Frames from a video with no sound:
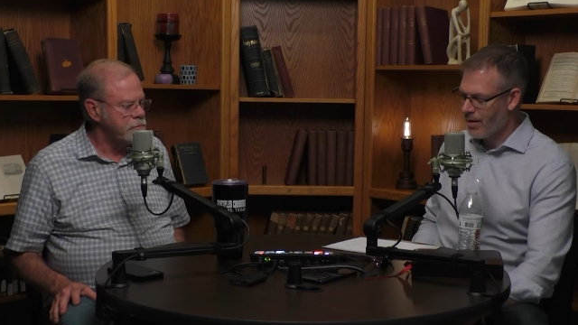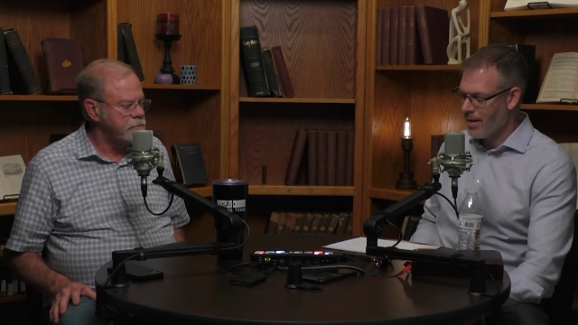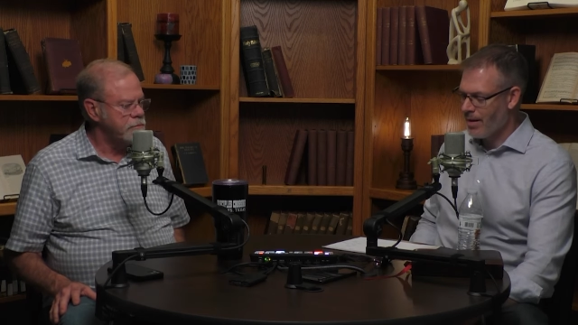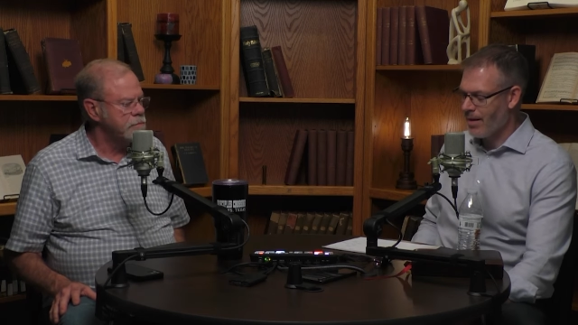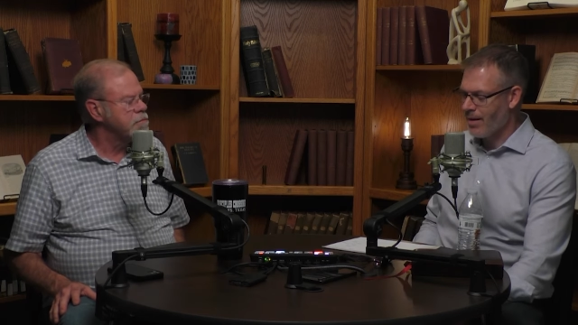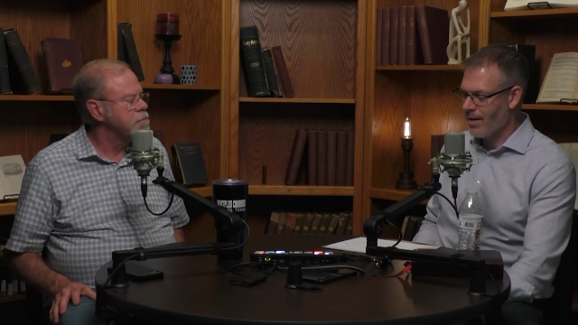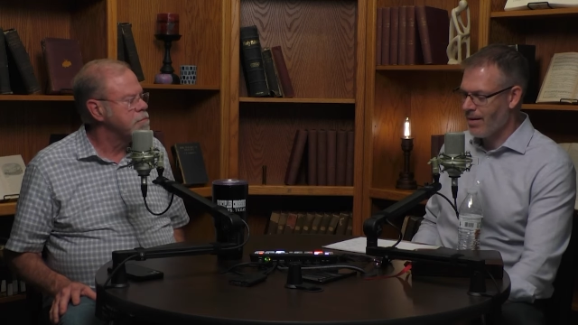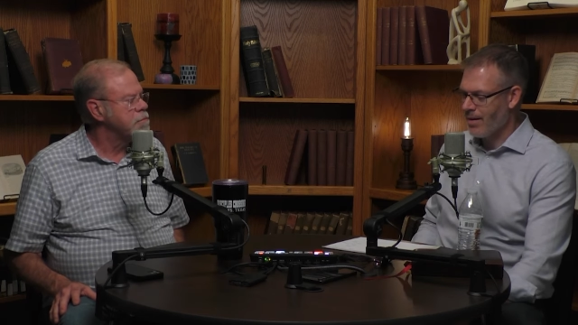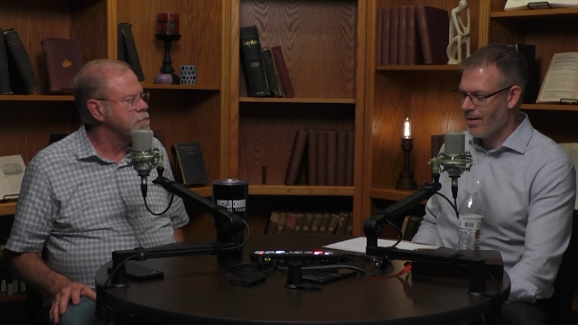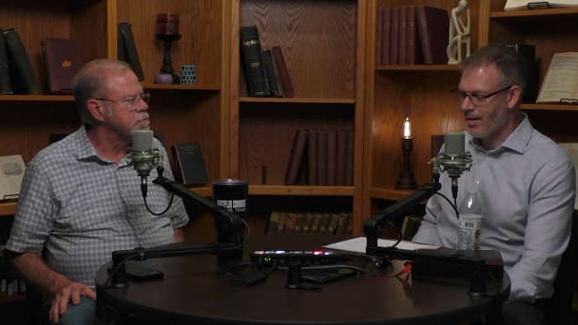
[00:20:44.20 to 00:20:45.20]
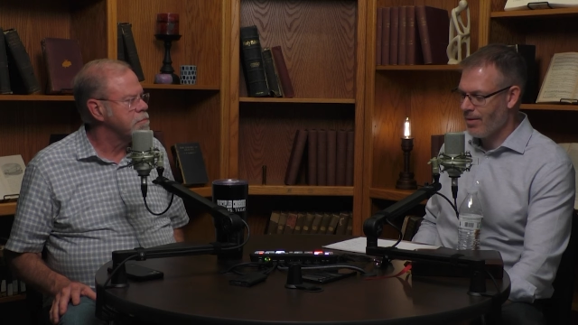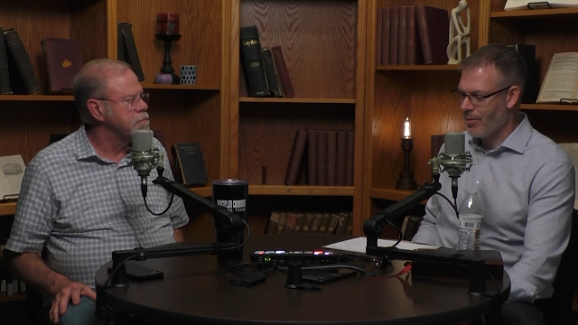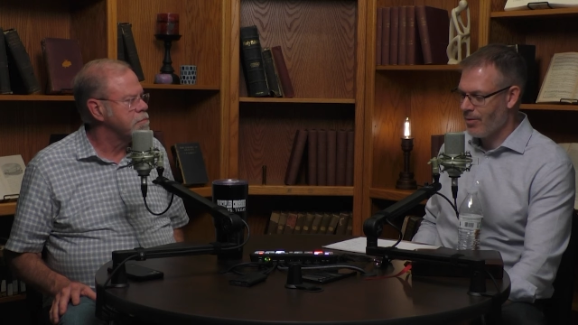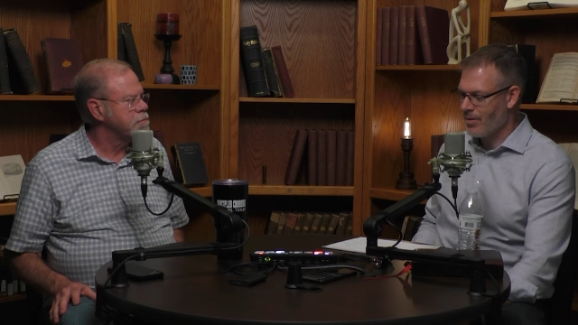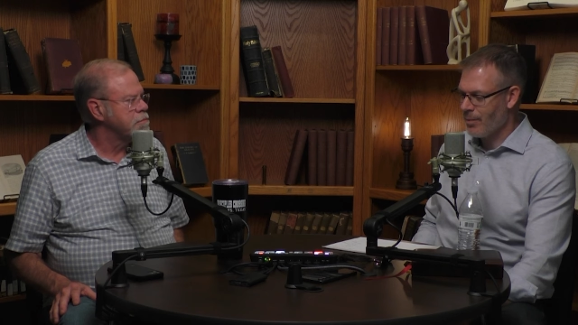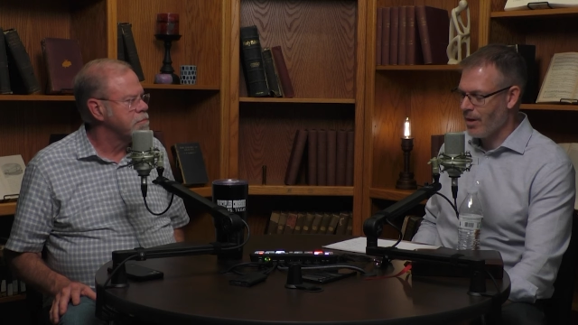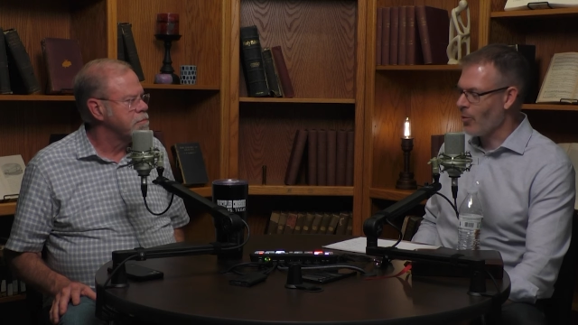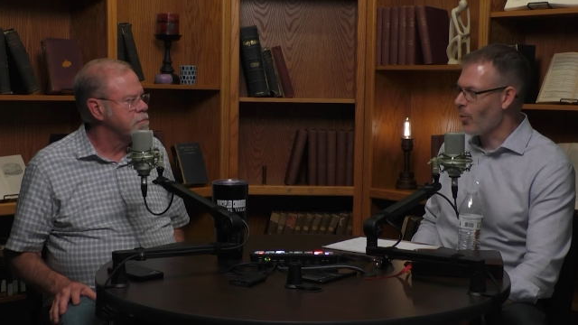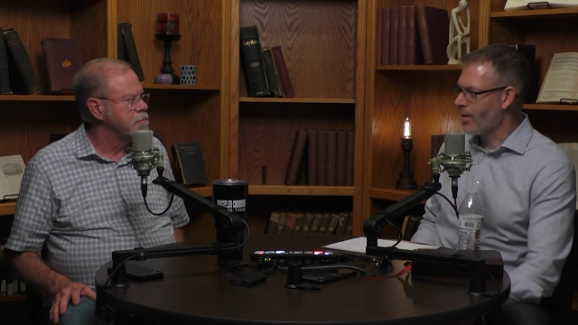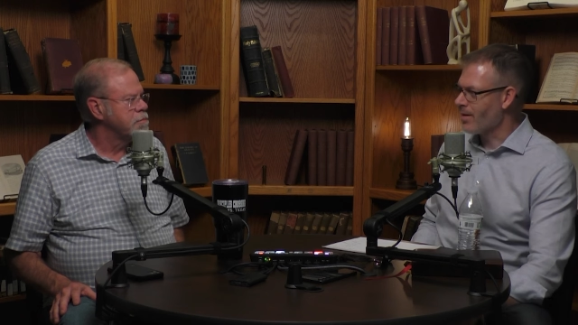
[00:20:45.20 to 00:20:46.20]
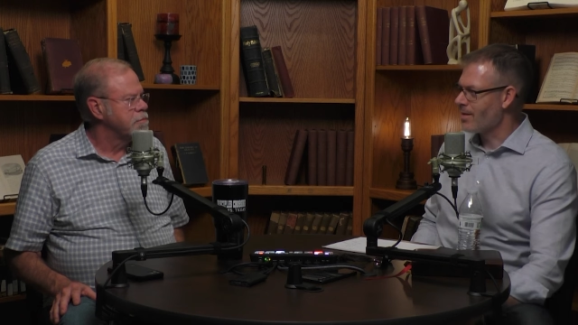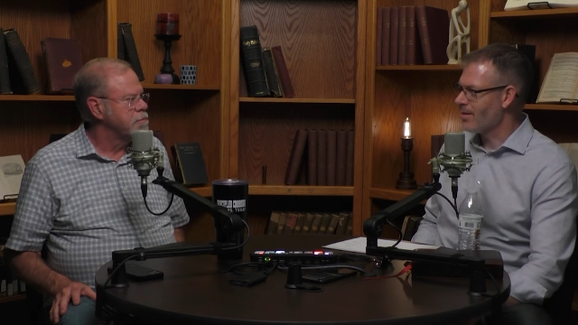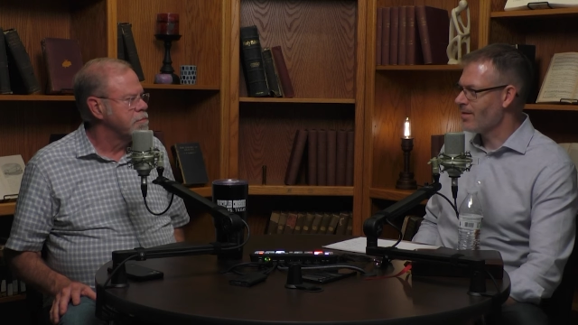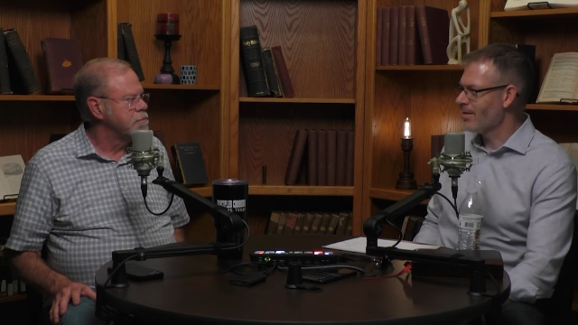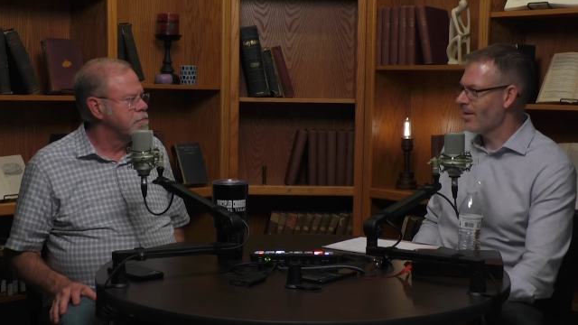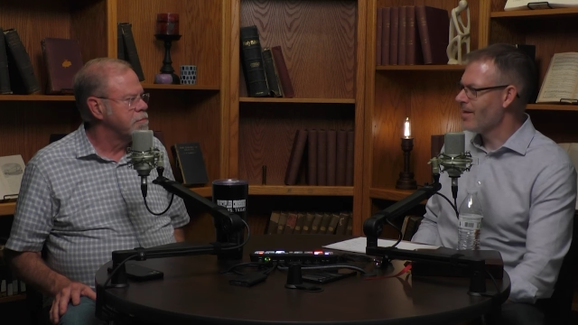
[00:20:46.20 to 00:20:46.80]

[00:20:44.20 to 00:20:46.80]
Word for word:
Speaker 1: uh, something I witnessed,